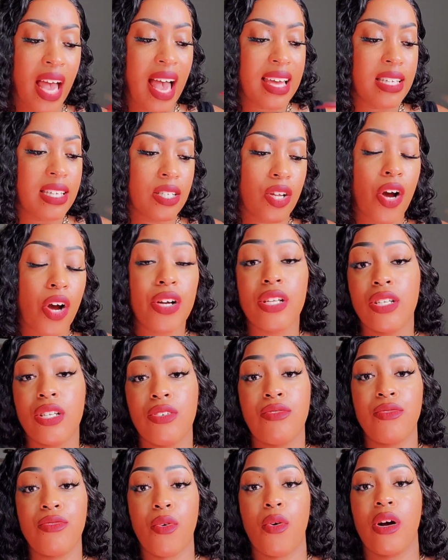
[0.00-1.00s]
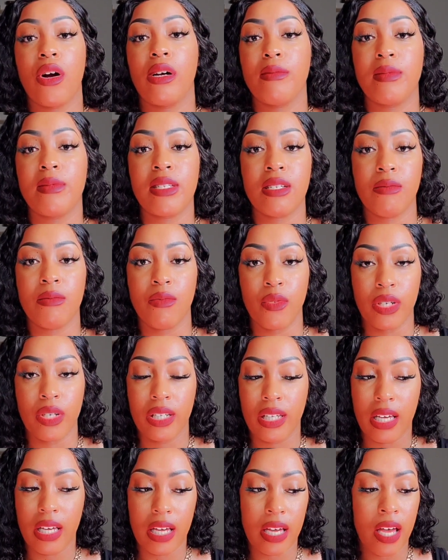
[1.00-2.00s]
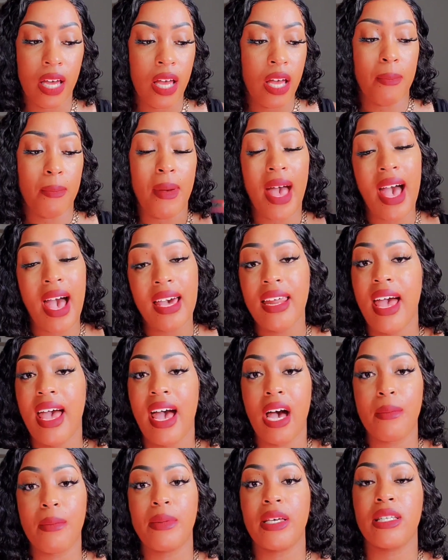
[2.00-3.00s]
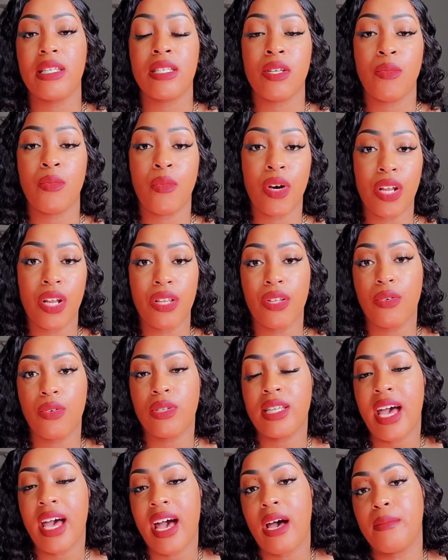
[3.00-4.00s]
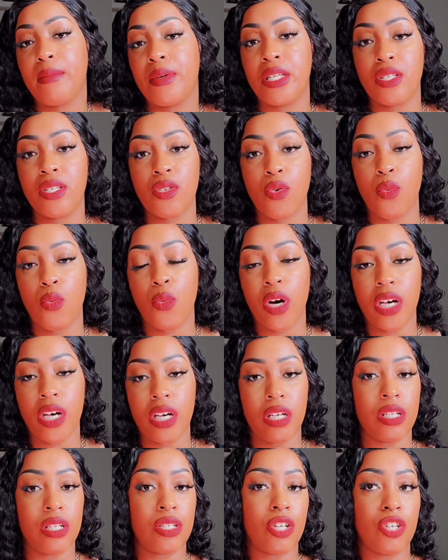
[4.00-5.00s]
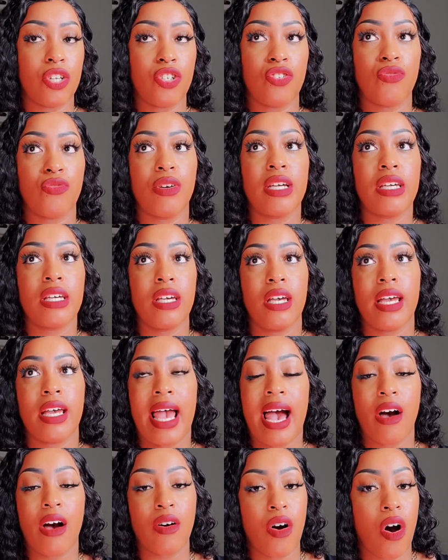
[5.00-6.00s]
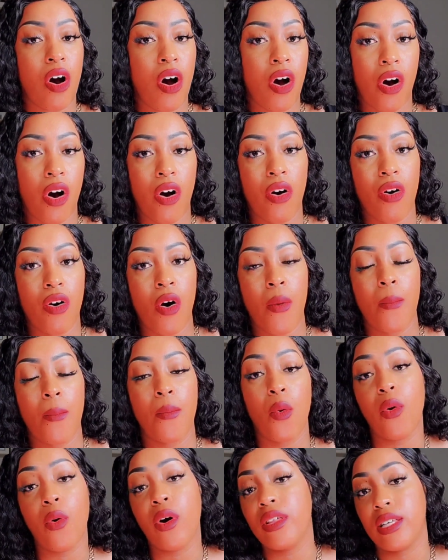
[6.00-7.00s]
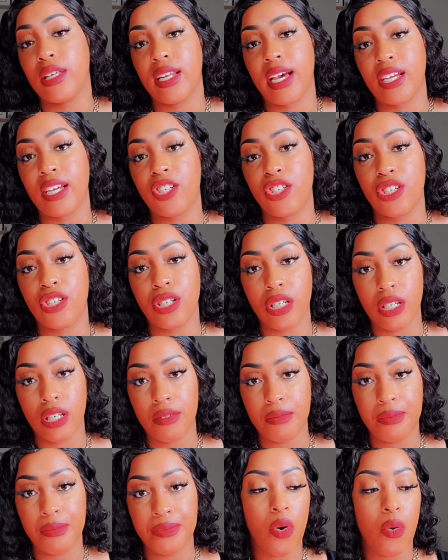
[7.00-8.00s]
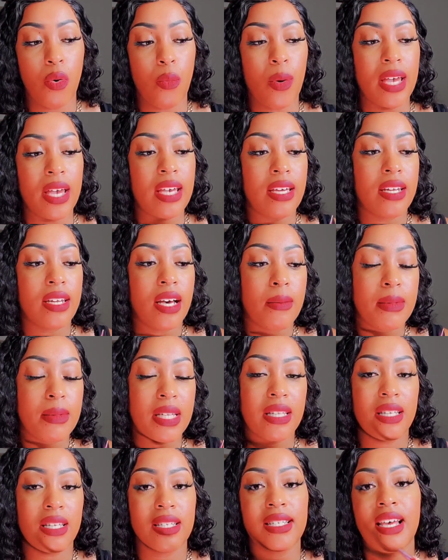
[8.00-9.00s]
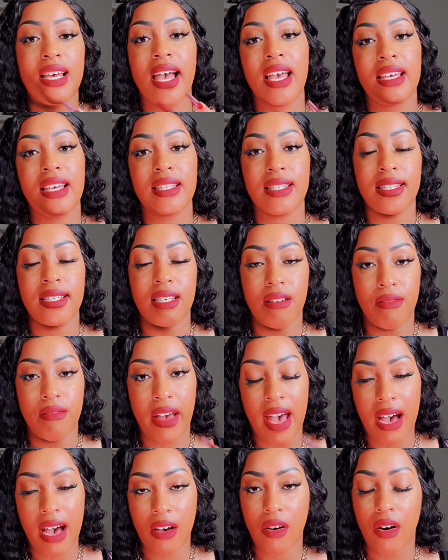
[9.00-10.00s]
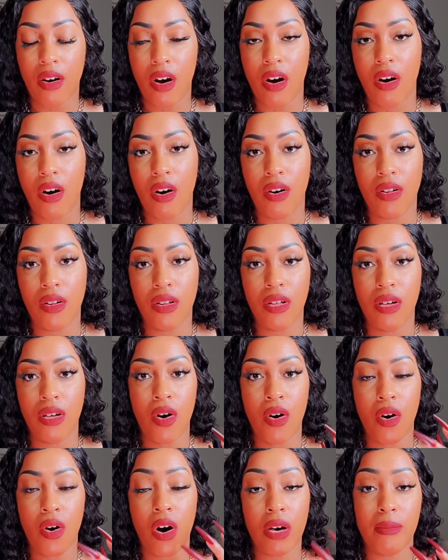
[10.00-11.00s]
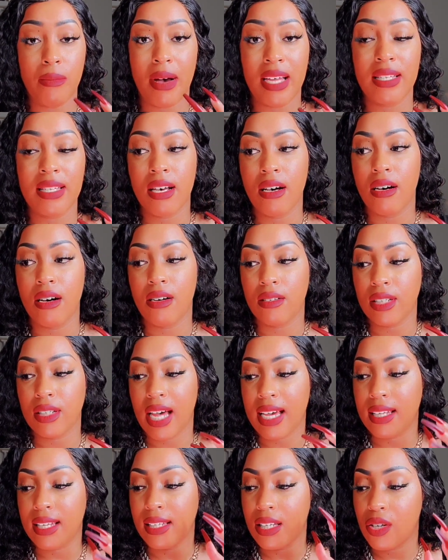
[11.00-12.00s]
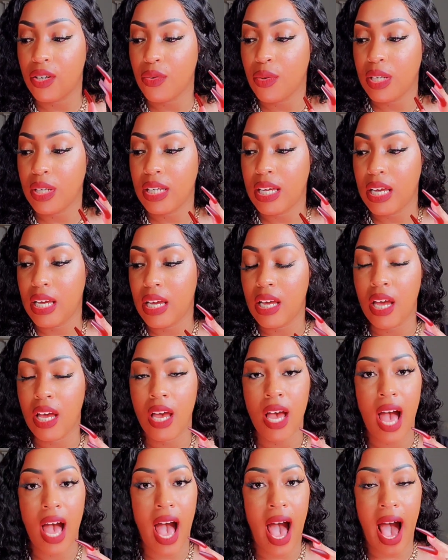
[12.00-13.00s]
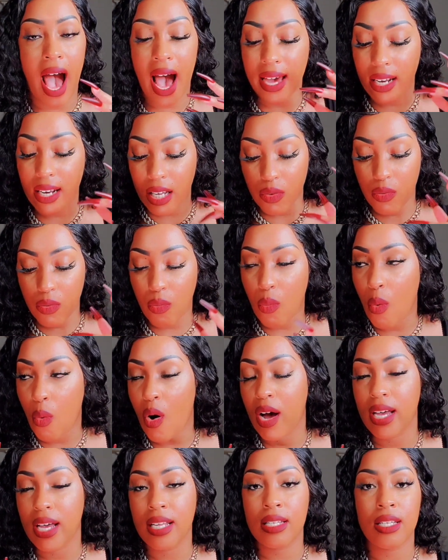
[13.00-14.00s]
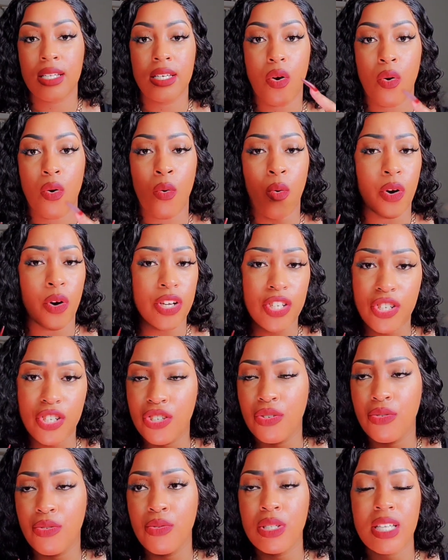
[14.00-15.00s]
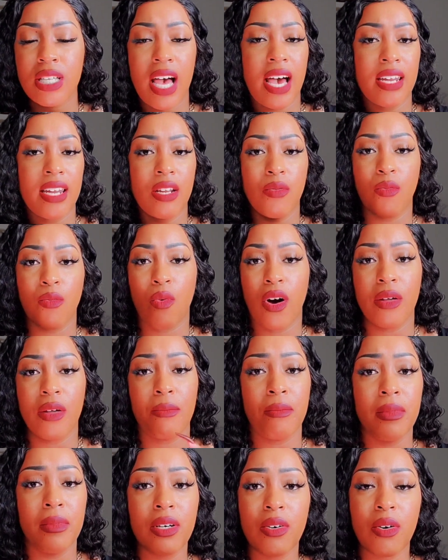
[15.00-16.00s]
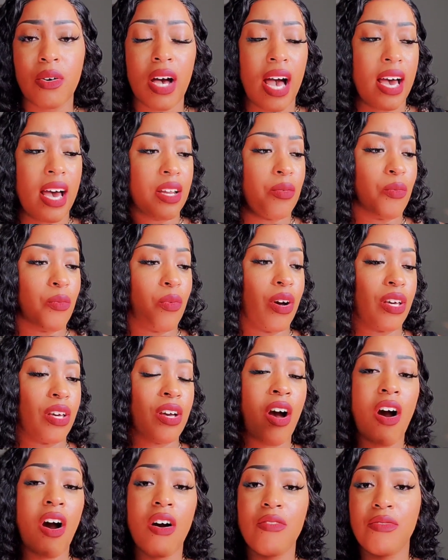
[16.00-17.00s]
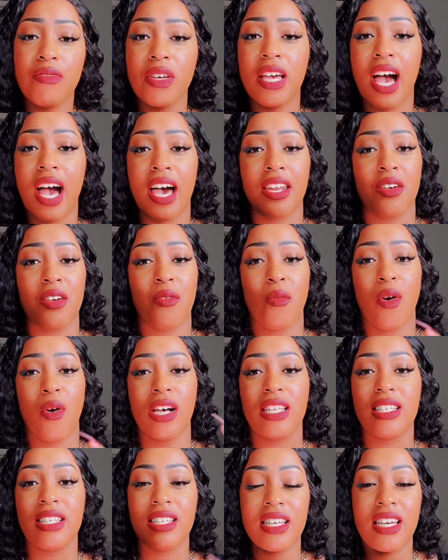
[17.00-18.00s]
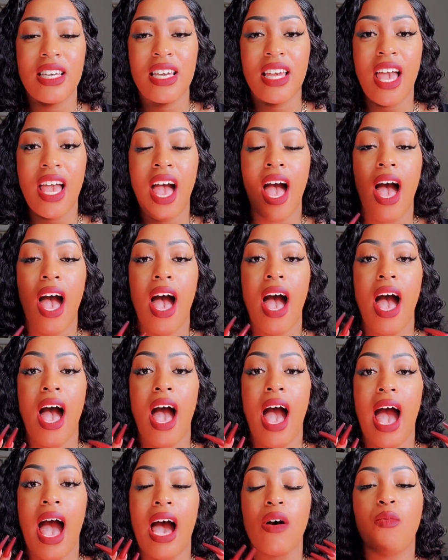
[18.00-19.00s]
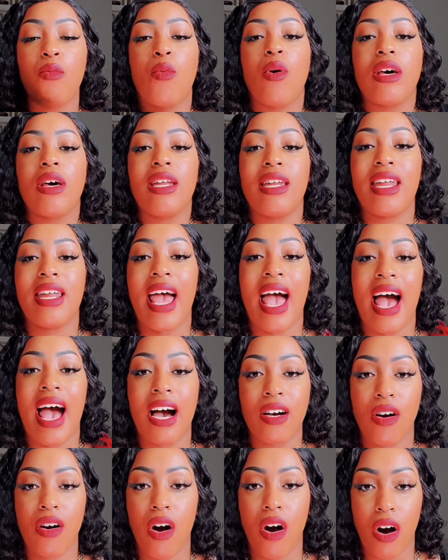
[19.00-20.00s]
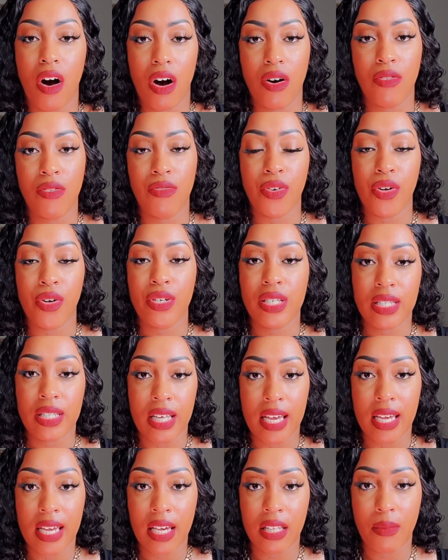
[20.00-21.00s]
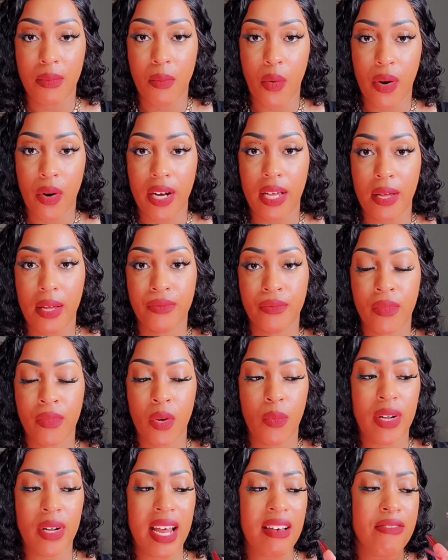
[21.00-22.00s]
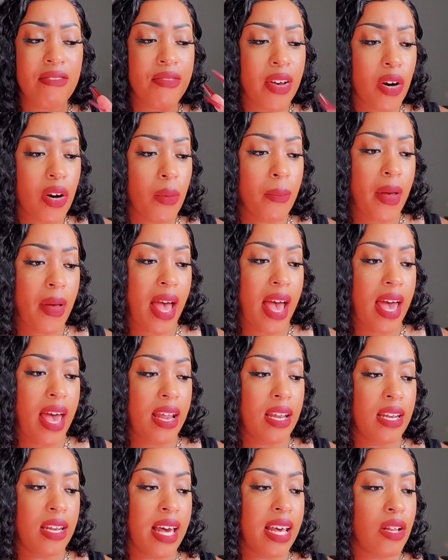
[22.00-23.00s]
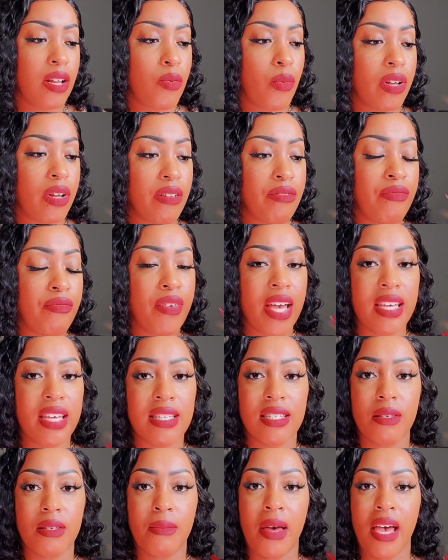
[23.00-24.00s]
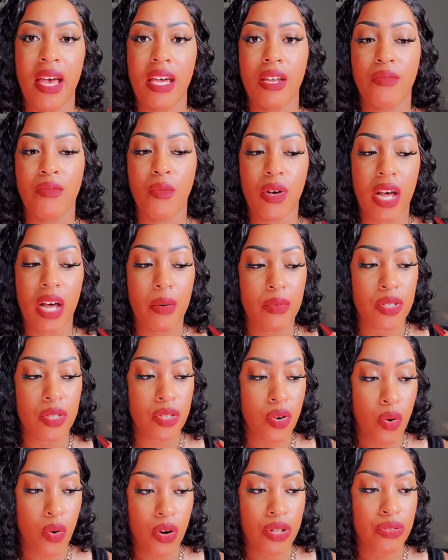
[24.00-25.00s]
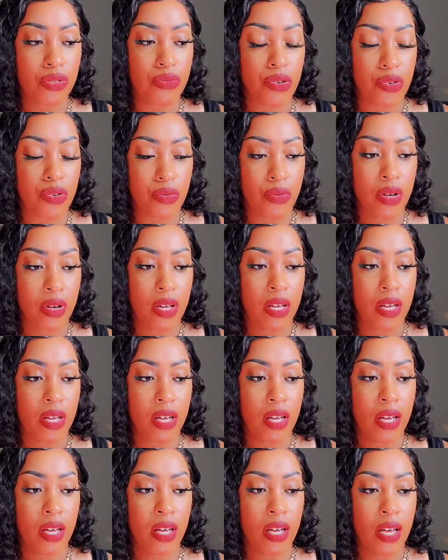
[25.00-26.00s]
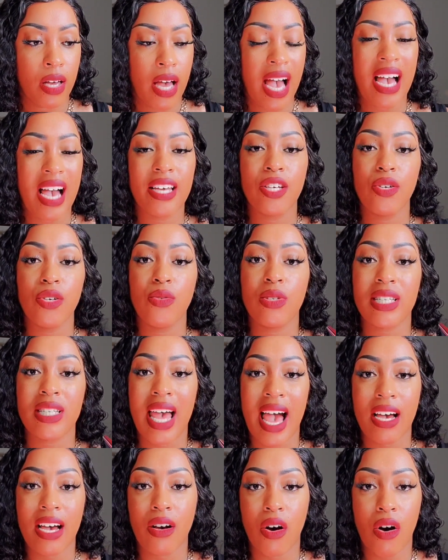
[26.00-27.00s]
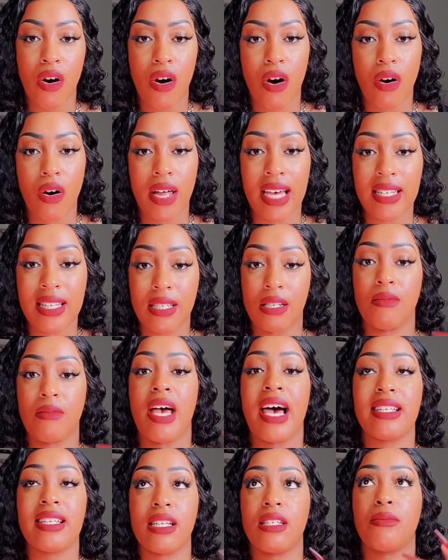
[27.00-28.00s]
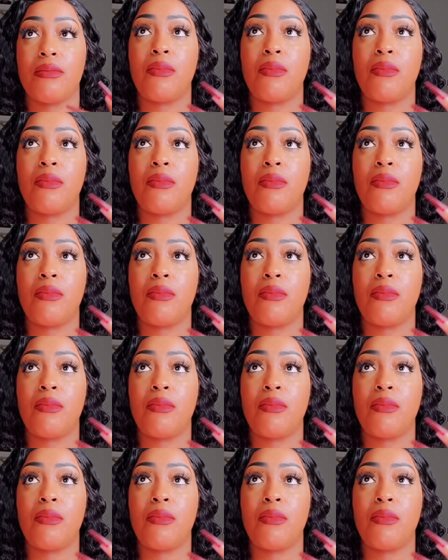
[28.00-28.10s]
I started to form some really bad habits, and one of those habits was drinking alcohol more than I should. Waking up to the taste of alcohol on my tongue. Like, literally, I didn't want orange juice, I didn't want milk, I didn't want coffee, I didn't want tea. I wanted alcohol first thing in the morning. When I felt bad and I didn't want to face the pain of what I was going through, I used alcohol as a, as a